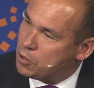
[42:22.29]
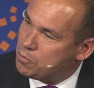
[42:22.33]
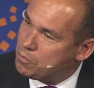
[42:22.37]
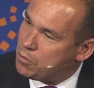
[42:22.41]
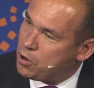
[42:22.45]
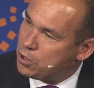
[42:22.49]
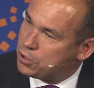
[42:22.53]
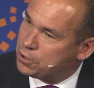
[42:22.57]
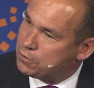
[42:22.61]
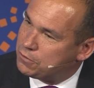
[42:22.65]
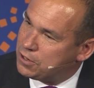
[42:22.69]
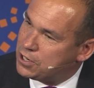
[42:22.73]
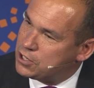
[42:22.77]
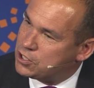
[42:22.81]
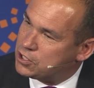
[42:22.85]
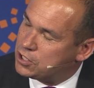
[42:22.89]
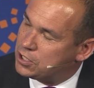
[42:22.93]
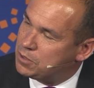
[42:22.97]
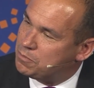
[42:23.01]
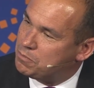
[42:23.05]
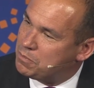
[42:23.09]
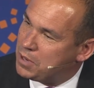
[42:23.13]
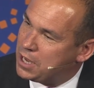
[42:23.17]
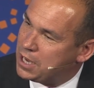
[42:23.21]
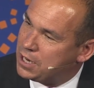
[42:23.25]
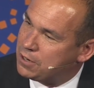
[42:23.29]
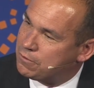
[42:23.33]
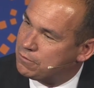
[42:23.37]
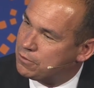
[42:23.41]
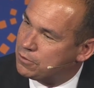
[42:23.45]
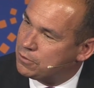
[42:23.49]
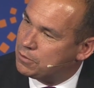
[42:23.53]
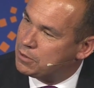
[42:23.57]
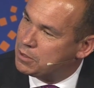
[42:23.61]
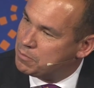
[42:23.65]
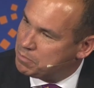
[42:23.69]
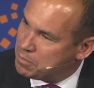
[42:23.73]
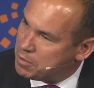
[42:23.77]
moderation in pay
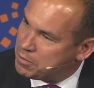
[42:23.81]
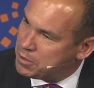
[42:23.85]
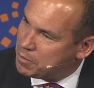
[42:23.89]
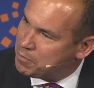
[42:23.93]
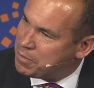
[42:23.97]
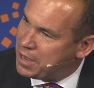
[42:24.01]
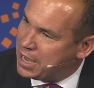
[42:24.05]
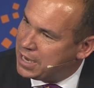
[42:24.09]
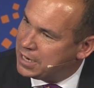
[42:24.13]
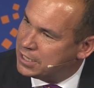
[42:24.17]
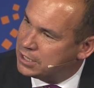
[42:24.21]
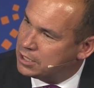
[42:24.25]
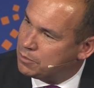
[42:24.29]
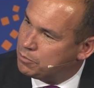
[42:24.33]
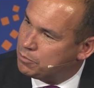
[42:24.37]
room, the pay in the